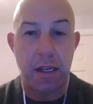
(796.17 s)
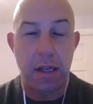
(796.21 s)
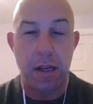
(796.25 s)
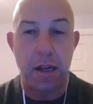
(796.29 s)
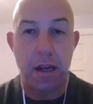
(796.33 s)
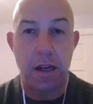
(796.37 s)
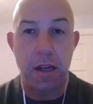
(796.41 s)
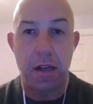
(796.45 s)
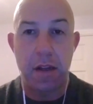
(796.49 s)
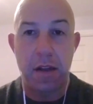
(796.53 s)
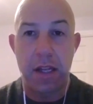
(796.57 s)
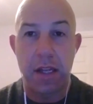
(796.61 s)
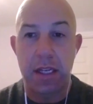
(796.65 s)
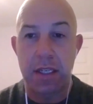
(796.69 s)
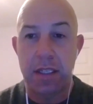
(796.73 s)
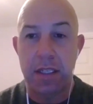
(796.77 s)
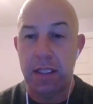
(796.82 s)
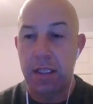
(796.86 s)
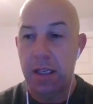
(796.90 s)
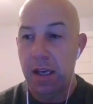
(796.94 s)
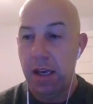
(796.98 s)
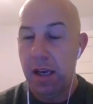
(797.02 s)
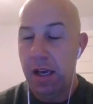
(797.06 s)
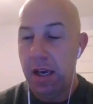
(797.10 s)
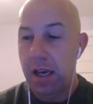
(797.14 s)
And
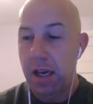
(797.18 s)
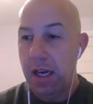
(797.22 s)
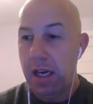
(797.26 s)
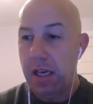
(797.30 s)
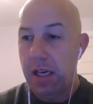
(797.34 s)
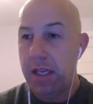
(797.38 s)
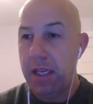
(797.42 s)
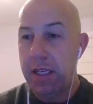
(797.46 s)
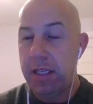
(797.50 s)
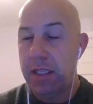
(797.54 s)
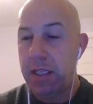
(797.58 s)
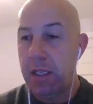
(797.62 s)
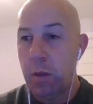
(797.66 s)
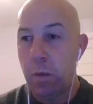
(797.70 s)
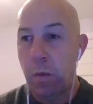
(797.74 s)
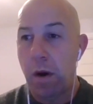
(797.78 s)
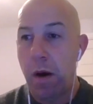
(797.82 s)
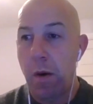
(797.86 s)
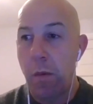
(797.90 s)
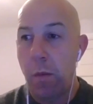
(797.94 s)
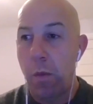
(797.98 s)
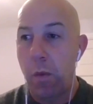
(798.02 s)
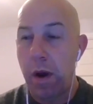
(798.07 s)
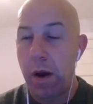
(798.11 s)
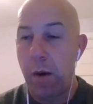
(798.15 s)
this is
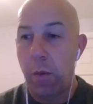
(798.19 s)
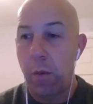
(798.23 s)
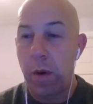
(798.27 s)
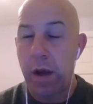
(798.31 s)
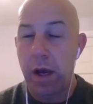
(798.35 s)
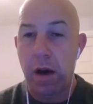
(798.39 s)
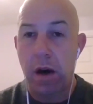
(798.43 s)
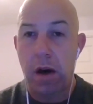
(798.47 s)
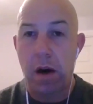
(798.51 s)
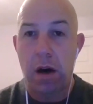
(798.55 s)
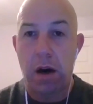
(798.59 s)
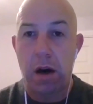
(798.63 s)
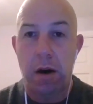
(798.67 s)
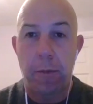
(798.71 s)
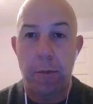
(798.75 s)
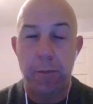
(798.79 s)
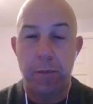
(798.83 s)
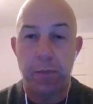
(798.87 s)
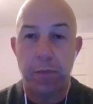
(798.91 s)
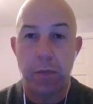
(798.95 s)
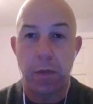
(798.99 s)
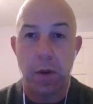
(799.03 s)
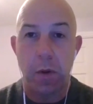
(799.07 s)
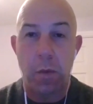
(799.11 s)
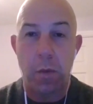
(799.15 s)
one where we are
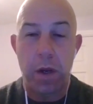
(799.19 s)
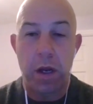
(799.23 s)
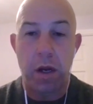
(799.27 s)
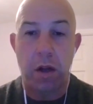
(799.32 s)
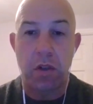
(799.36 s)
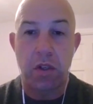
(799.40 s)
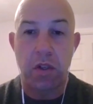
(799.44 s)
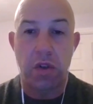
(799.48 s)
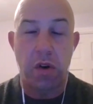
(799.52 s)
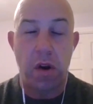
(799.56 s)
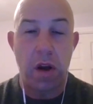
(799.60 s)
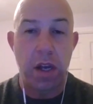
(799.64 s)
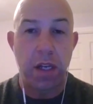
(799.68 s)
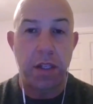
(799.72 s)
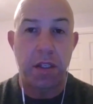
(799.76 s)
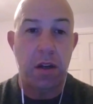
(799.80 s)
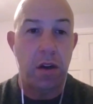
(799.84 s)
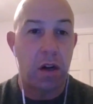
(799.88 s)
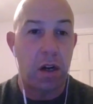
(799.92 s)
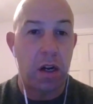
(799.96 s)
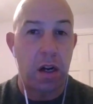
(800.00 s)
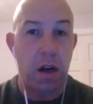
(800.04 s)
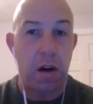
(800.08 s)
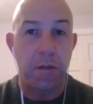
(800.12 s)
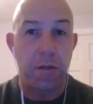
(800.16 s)
trying to
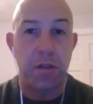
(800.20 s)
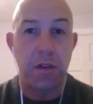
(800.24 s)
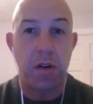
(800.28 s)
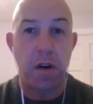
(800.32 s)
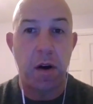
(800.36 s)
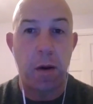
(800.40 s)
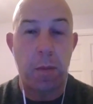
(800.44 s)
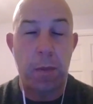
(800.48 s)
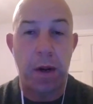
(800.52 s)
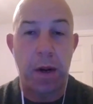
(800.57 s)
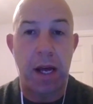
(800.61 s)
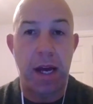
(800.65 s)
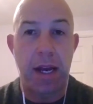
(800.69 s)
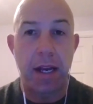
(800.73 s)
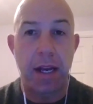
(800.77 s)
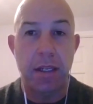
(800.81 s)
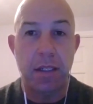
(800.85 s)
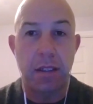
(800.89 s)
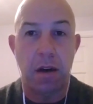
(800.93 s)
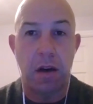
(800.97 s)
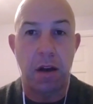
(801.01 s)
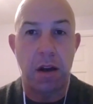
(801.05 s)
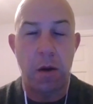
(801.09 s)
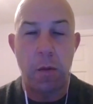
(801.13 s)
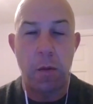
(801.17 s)
look after our
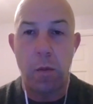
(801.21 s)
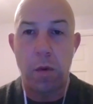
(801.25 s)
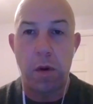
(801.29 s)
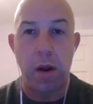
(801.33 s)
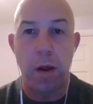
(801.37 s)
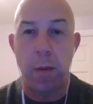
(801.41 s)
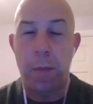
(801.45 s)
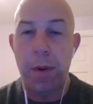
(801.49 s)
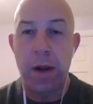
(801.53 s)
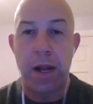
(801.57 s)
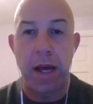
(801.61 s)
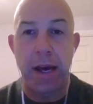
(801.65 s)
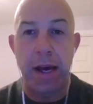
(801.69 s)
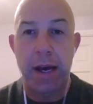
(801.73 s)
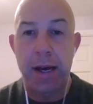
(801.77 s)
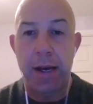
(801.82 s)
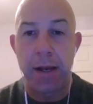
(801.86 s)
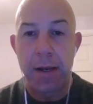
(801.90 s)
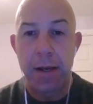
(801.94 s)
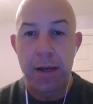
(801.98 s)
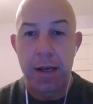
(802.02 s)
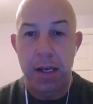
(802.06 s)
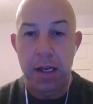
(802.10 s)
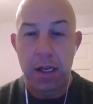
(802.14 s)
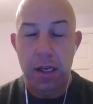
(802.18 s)
players. I don't want a player
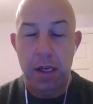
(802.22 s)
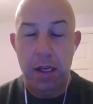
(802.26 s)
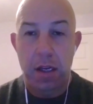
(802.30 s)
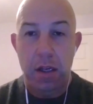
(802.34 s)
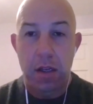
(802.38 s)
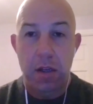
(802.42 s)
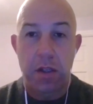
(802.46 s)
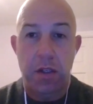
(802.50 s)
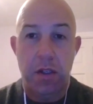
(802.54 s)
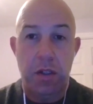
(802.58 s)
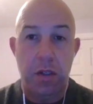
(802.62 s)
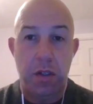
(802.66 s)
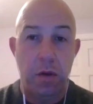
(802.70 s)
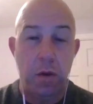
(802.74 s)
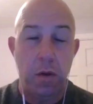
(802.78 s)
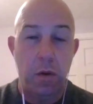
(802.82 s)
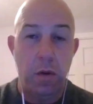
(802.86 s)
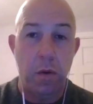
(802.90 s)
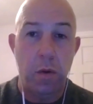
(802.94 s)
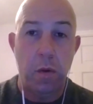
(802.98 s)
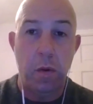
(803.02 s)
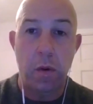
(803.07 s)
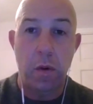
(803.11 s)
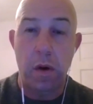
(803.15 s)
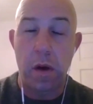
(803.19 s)

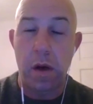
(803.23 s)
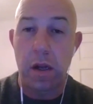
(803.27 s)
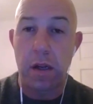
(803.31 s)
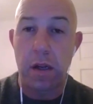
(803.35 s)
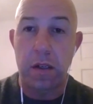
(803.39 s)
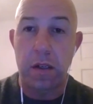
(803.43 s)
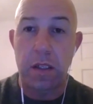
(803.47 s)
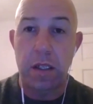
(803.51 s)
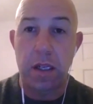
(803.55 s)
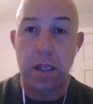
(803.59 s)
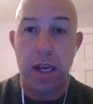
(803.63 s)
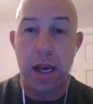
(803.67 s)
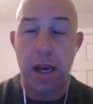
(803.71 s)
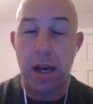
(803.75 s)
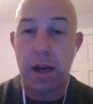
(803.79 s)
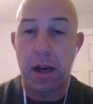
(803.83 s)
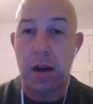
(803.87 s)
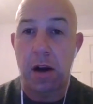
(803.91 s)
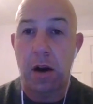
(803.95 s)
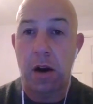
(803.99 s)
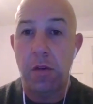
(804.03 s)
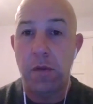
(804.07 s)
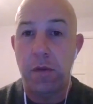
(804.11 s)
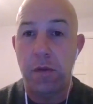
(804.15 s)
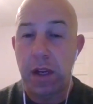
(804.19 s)
to get
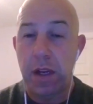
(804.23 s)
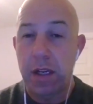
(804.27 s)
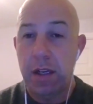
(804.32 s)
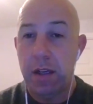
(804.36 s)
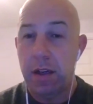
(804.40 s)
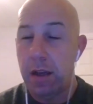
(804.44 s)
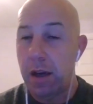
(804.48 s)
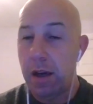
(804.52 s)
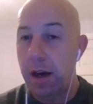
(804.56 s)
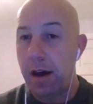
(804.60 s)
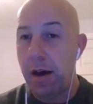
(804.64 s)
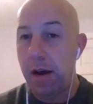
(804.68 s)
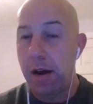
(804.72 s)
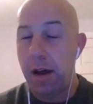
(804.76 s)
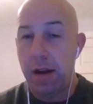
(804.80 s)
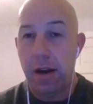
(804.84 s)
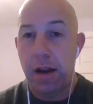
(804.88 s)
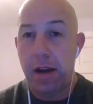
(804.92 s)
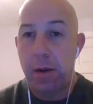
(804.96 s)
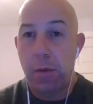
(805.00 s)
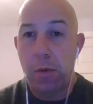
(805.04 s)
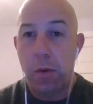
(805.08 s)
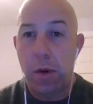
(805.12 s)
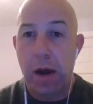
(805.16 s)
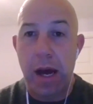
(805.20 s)
COVID,
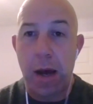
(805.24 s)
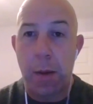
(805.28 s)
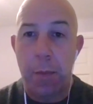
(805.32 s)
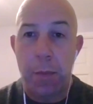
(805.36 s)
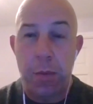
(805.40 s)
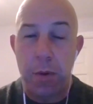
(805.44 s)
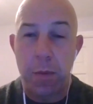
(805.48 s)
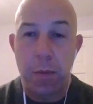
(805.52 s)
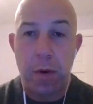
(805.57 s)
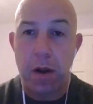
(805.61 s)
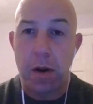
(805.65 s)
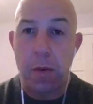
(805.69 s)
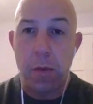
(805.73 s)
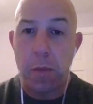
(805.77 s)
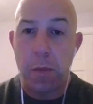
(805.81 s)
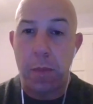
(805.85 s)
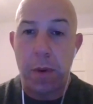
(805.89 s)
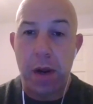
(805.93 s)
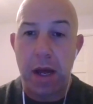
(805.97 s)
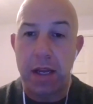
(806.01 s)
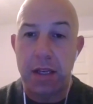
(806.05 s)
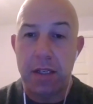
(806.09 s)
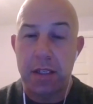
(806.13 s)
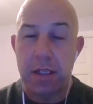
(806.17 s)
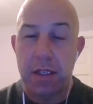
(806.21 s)
and it will happen. I don't want
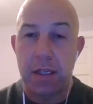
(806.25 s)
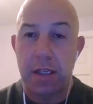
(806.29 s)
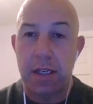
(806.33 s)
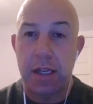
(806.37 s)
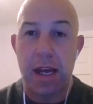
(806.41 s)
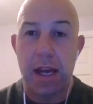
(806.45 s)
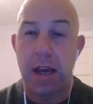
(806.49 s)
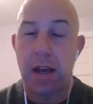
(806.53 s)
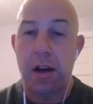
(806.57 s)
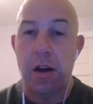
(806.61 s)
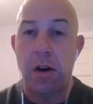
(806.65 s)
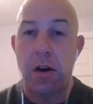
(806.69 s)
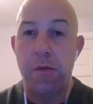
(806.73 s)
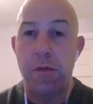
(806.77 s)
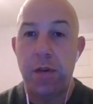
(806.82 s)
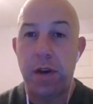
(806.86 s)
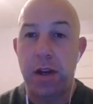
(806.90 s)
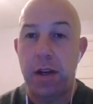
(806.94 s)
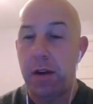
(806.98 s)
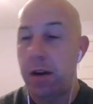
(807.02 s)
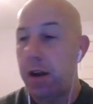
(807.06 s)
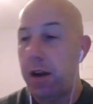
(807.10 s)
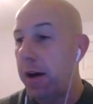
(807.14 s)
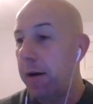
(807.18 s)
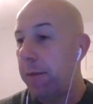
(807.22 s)
players to get
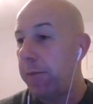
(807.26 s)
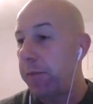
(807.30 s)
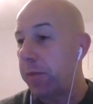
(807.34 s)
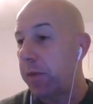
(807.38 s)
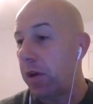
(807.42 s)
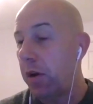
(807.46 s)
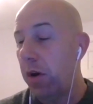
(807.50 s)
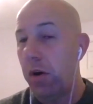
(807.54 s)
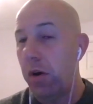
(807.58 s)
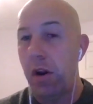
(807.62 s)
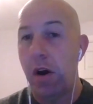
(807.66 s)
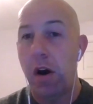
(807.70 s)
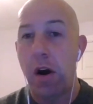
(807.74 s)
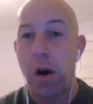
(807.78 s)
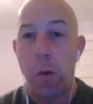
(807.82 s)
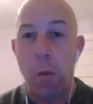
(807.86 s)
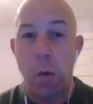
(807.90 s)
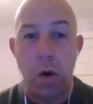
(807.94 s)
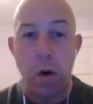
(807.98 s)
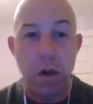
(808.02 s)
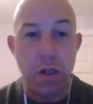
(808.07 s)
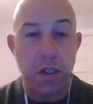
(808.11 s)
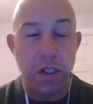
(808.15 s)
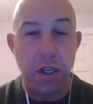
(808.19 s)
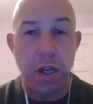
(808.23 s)
COVID on our
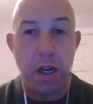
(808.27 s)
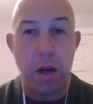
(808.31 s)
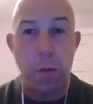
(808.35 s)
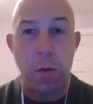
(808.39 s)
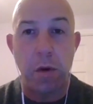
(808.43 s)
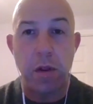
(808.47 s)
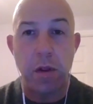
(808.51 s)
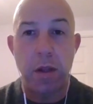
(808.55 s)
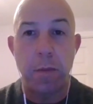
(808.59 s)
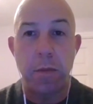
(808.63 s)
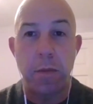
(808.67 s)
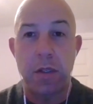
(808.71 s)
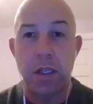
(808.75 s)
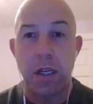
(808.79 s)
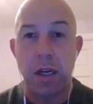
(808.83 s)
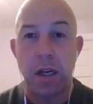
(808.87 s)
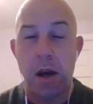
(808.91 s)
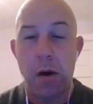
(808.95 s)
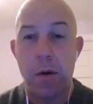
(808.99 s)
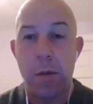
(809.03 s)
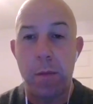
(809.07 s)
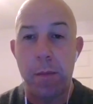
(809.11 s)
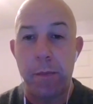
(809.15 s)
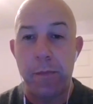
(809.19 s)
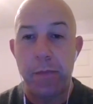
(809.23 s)
watch. I don't want them to
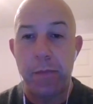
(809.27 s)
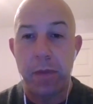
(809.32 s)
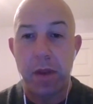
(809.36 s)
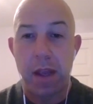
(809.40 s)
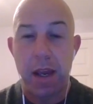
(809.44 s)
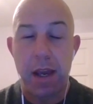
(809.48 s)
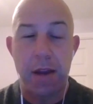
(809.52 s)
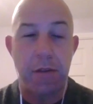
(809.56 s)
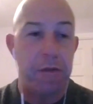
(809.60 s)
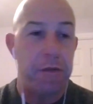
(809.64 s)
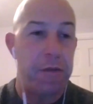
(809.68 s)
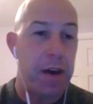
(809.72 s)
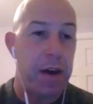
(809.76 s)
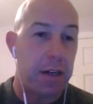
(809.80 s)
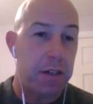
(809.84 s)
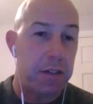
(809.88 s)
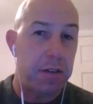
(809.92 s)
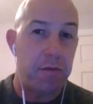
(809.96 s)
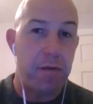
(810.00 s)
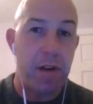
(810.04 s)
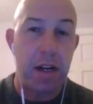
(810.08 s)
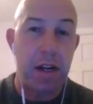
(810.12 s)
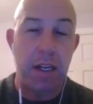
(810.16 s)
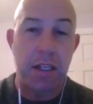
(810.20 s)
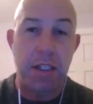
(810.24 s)
go and infect
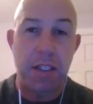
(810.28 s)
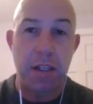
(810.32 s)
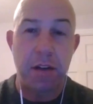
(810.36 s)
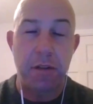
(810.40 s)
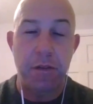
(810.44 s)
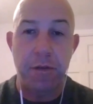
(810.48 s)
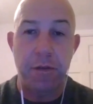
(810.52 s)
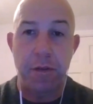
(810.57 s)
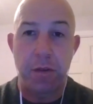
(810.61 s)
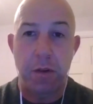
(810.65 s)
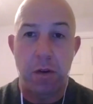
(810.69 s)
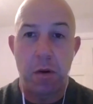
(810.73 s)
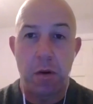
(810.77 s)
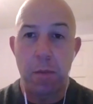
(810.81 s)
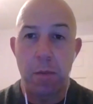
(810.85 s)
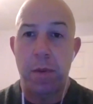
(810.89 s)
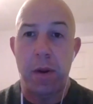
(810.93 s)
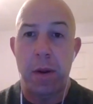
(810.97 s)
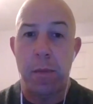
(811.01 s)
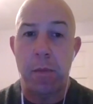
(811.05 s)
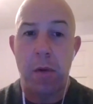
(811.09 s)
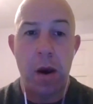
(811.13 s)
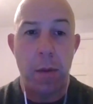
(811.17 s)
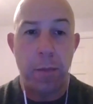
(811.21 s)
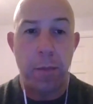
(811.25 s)
a relative who
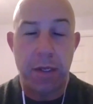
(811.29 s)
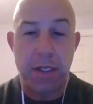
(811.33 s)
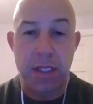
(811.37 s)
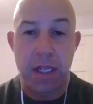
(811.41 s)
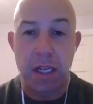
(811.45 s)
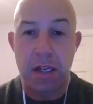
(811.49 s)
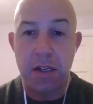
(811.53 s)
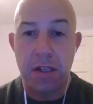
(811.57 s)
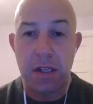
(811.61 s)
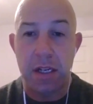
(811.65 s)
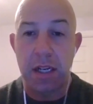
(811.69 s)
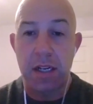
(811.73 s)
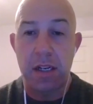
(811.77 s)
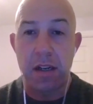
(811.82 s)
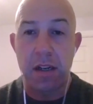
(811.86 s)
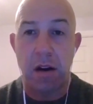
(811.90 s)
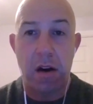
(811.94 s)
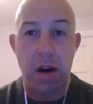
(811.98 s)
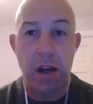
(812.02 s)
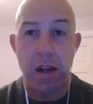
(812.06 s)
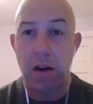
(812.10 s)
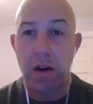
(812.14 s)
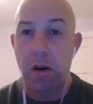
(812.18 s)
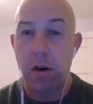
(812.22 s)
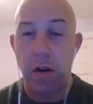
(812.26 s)
might potentially
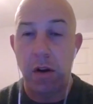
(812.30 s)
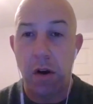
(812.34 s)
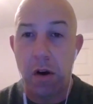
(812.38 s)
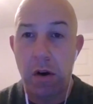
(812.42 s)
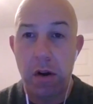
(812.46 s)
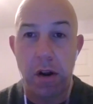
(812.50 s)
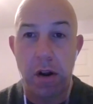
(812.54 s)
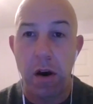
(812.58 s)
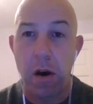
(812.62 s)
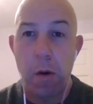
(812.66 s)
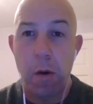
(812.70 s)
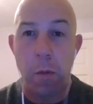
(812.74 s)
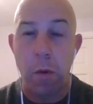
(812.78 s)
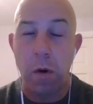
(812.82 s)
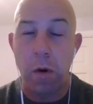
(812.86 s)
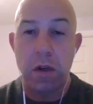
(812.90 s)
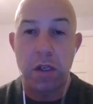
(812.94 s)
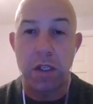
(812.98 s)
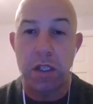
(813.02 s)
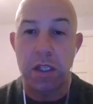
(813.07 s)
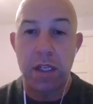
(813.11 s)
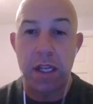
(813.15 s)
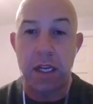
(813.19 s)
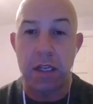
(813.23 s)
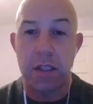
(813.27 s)
die on our
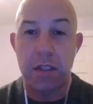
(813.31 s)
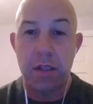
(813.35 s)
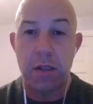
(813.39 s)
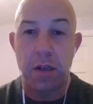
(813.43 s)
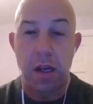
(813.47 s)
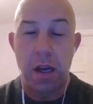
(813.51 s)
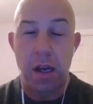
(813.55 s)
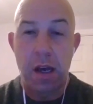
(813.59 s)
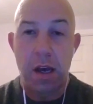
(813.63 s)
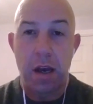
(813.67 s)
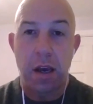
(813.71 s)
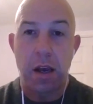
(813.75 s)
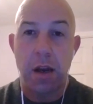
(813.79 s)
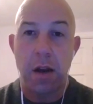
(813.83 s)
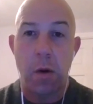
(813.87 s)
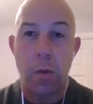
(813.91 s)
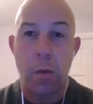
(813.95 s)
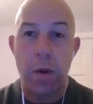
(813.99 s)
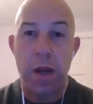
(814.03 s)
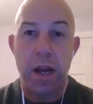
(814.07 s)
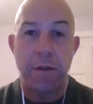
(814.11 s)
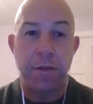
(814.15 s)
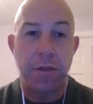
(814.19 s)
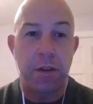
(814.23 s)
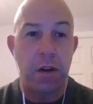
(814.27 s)
watch. That's, you know,
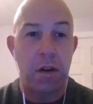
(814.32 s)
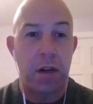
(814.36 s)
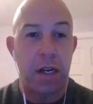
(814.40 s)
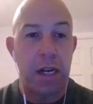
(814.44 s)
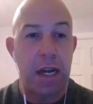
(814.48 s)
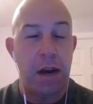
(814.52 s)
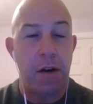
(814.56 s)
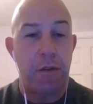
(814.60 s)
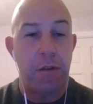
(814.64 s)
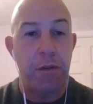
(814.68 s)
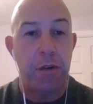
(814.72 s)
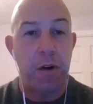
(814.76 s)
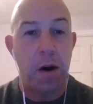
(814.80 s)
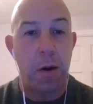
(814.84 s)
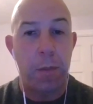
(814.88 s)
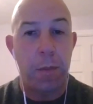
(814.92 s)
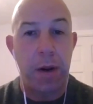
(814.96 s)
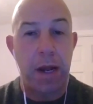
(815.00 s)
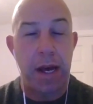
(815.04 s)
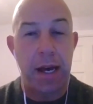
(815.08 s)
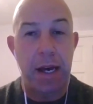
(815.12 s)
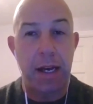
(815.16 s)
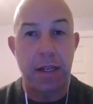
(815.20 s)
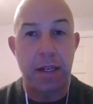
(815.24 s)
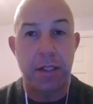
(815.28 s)
we have to look out for our
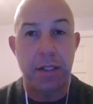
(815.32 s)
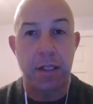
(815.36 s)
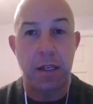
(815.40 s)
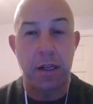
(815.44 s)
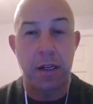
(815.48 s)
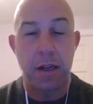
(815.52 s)
players.